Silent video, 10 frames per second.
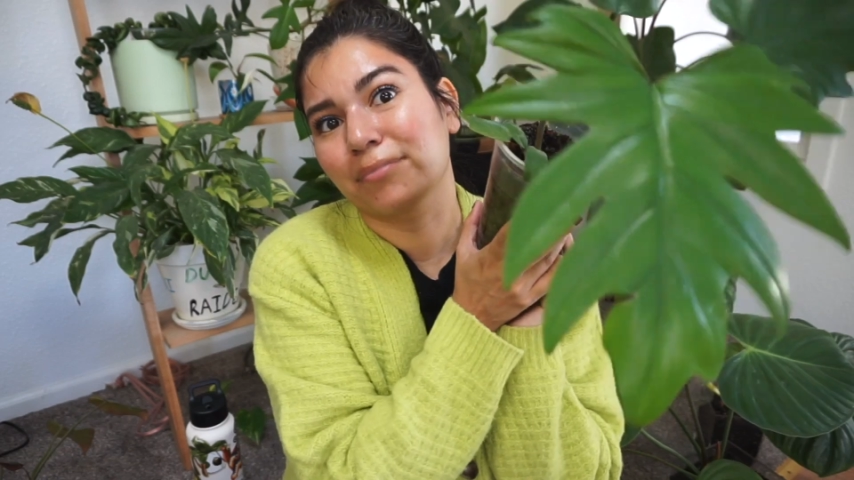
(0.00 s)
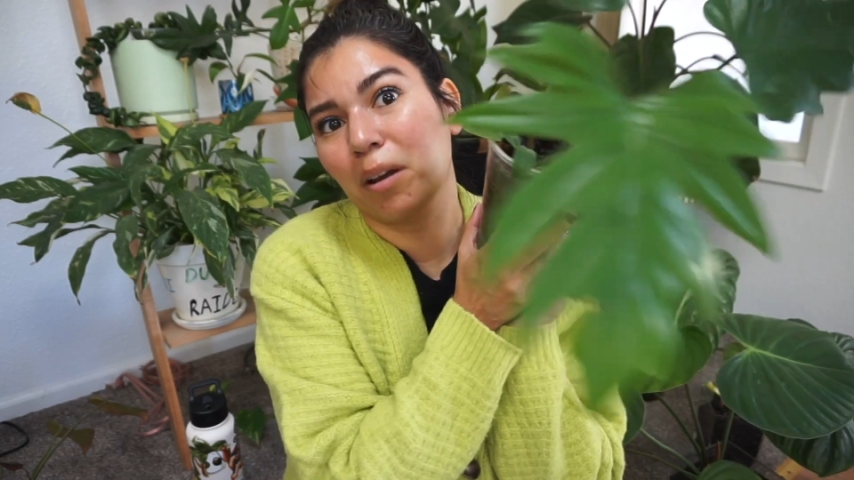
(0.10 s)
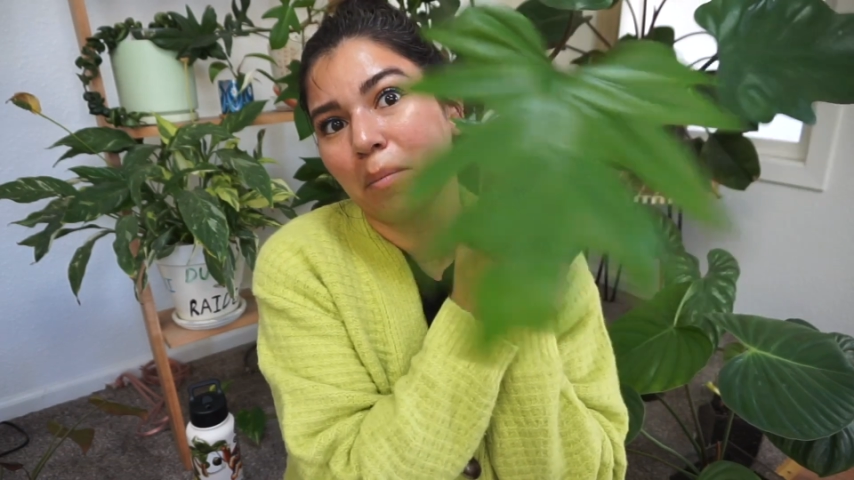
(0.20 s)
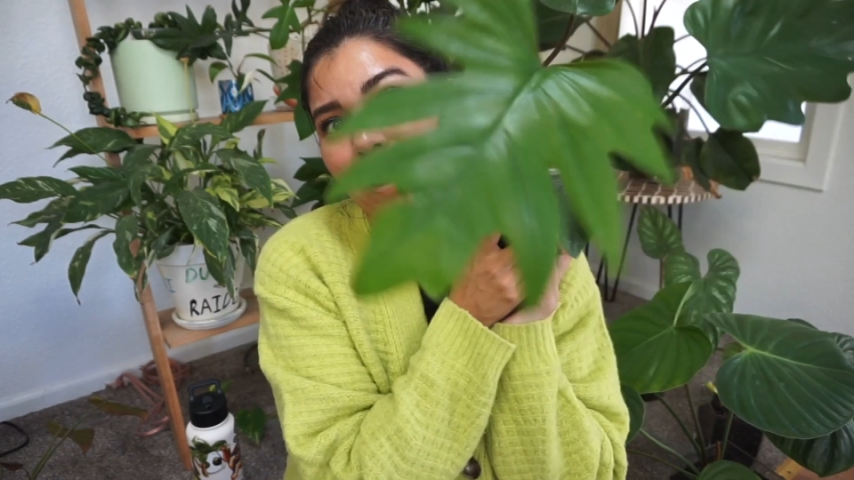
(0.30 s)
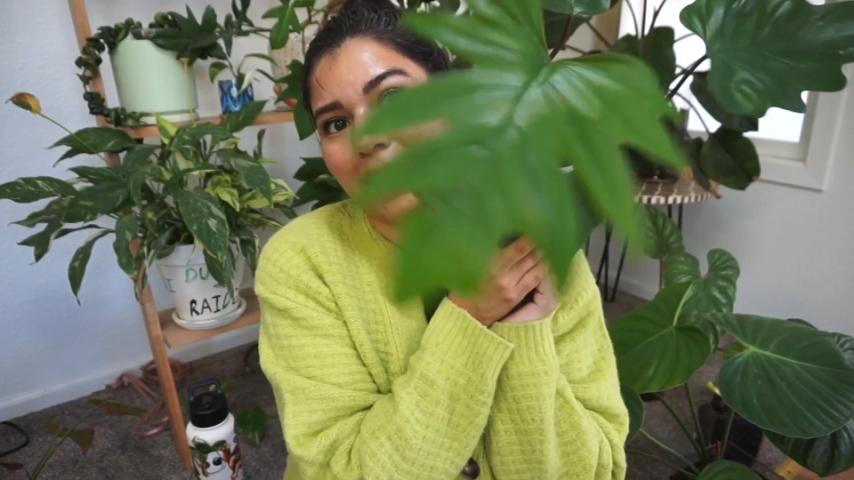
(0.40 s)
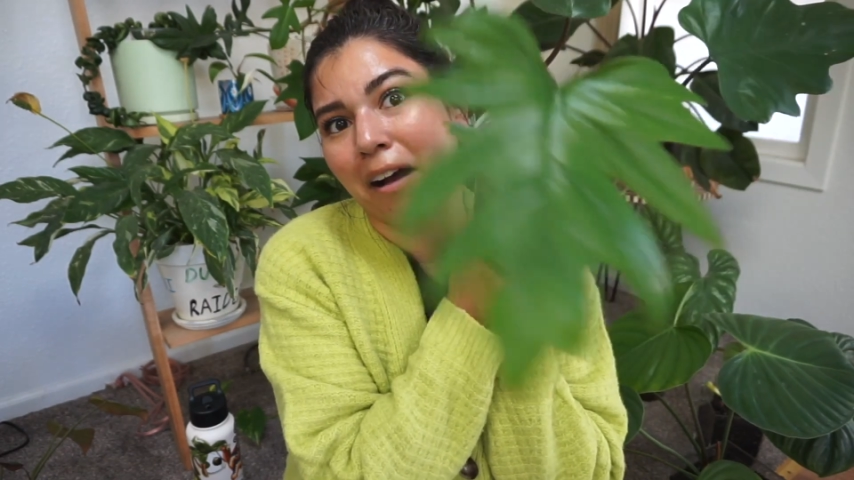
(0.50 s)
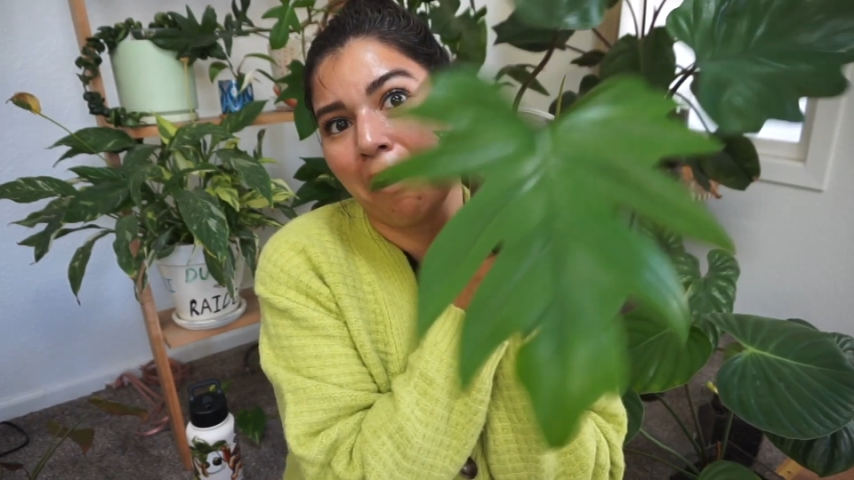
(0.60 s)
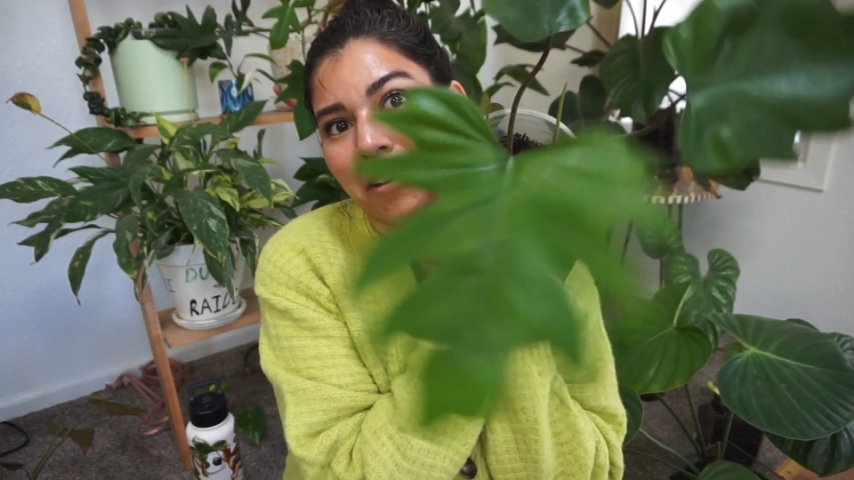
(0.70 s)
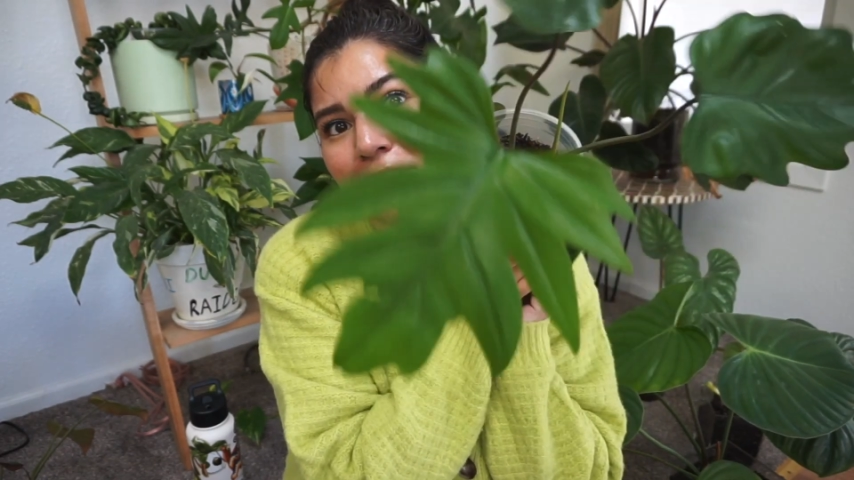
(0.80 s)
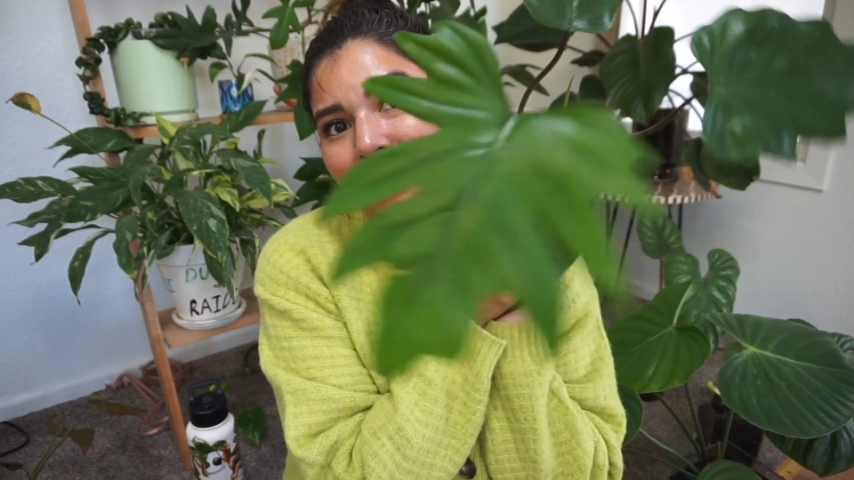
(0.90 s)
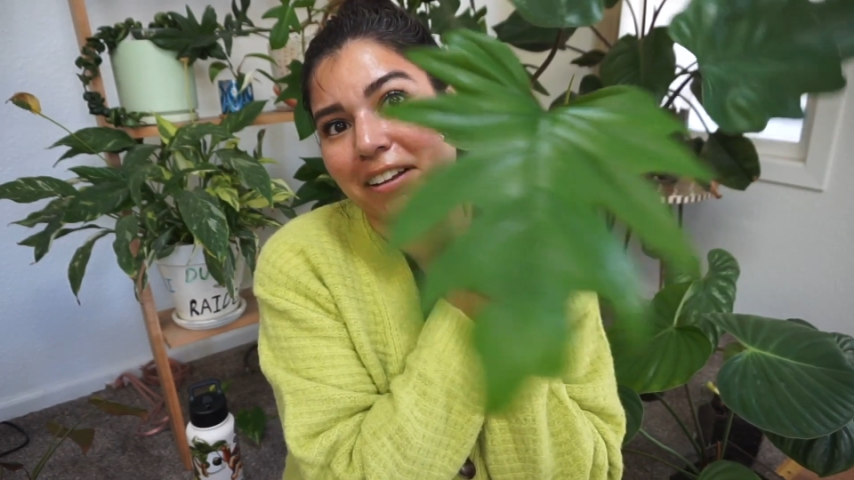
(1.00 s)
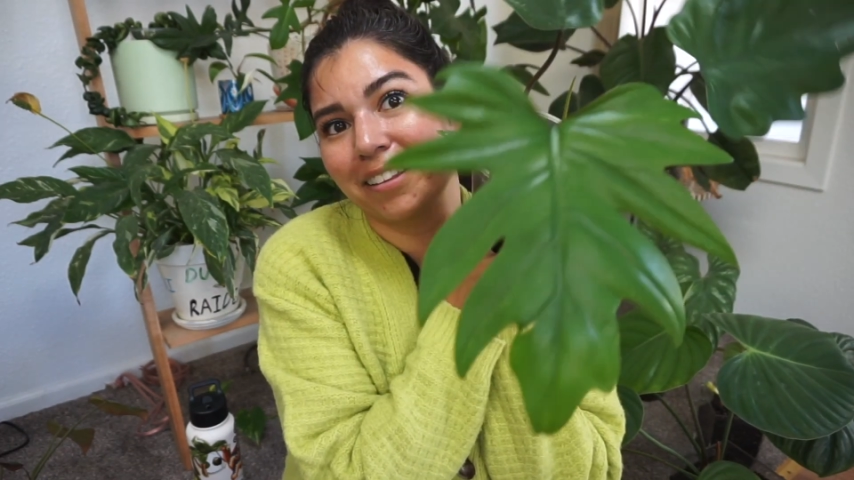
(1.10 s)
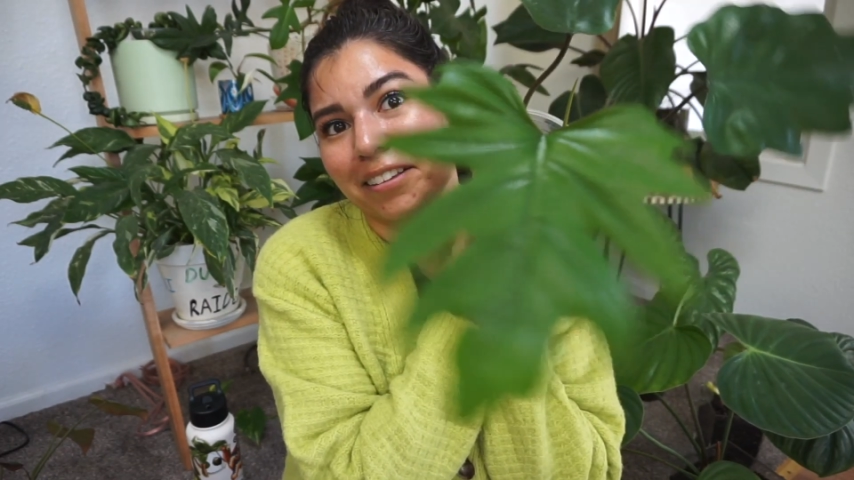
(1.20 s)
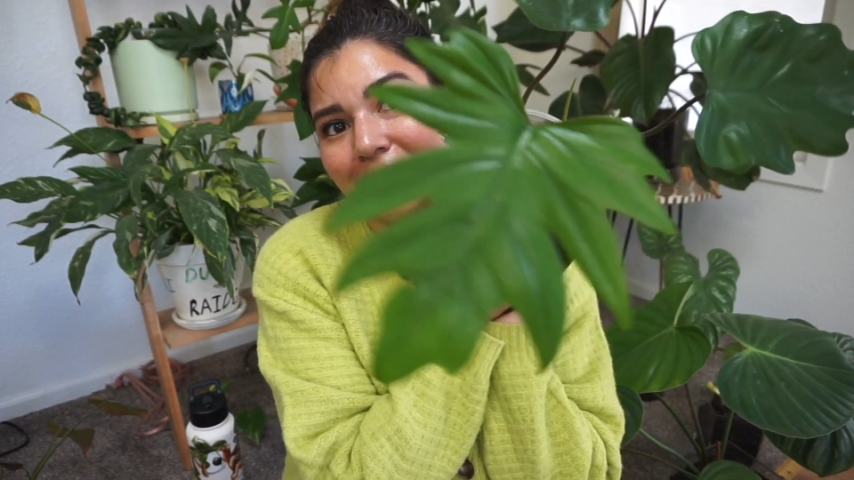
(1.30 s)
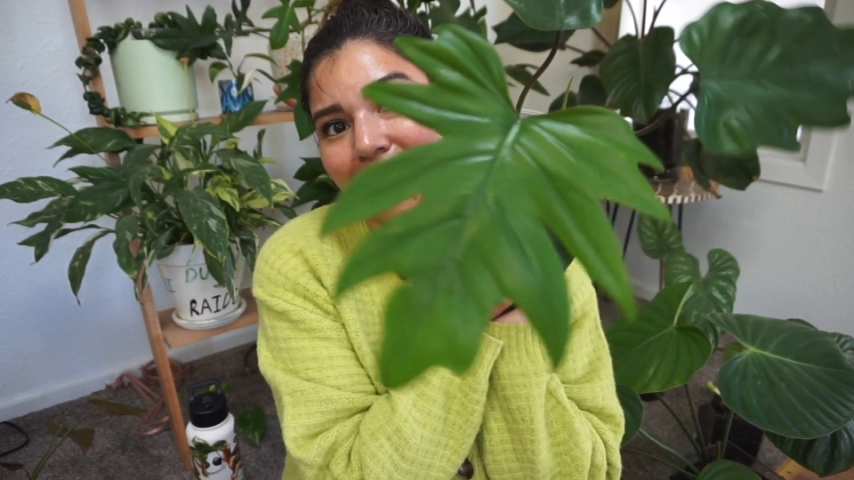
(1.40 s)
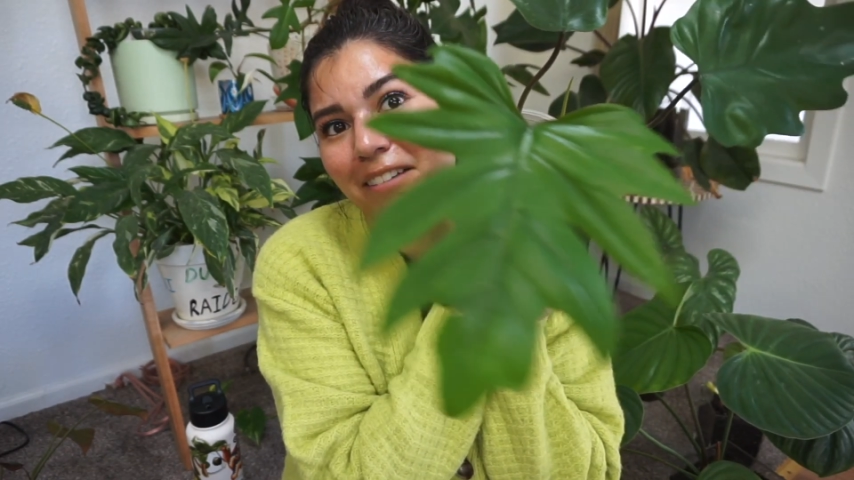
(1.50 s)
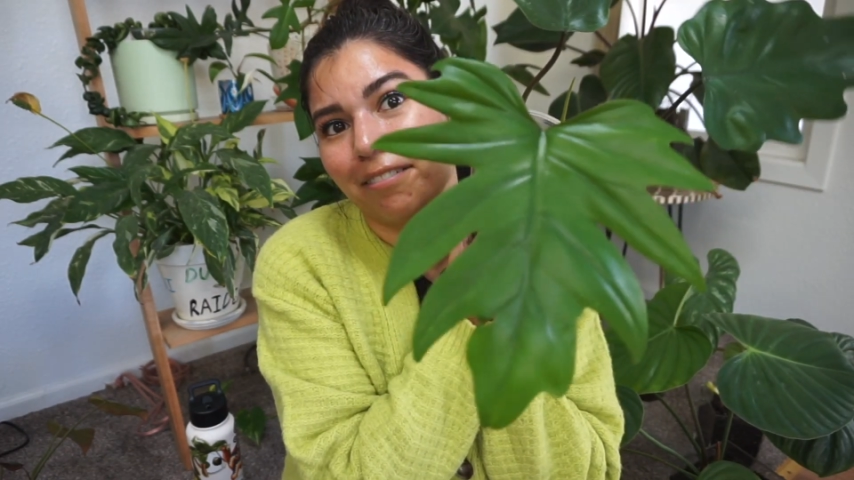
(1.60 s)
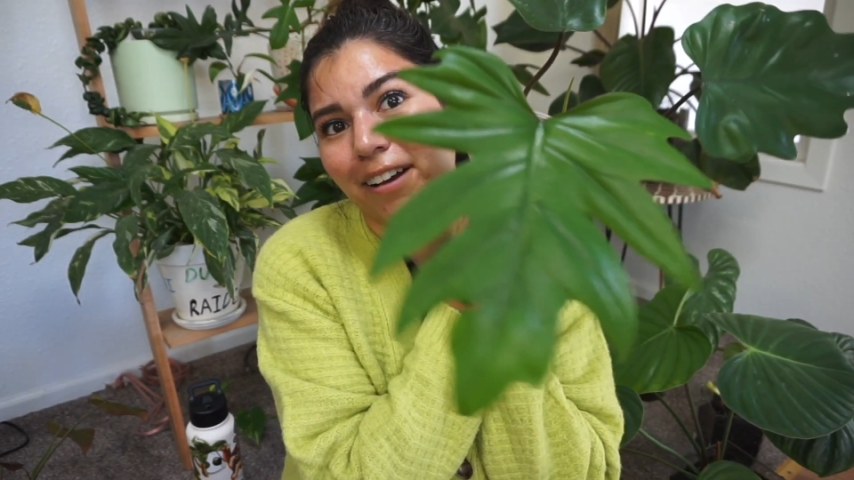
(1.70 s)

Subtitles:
oh my gosh, look at this leaf.